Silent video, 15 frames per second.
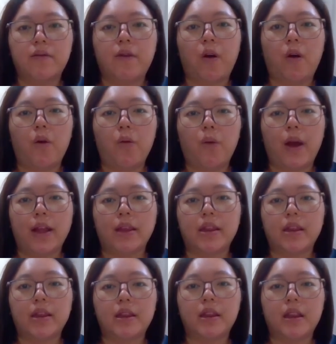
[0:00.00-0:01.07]
For what?
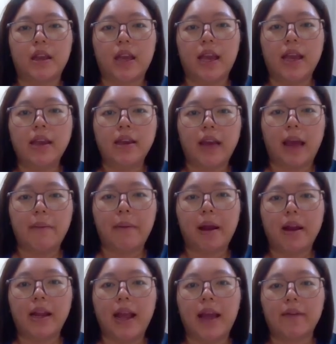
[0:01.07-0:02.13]
Okay, I
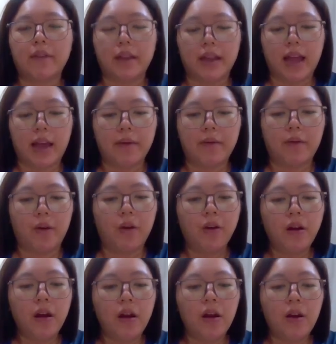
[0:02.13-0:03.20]
barely have the time
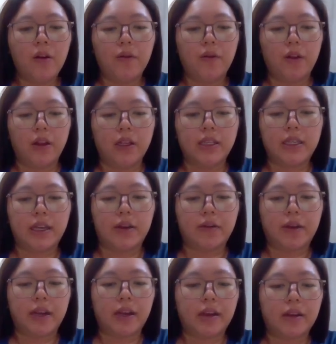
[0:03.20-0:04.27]
for
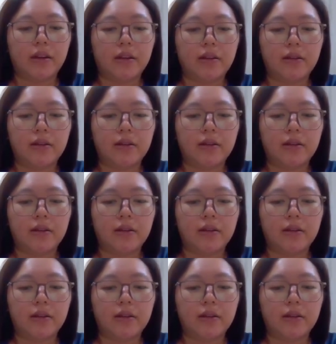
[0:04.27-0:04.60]
volunteering.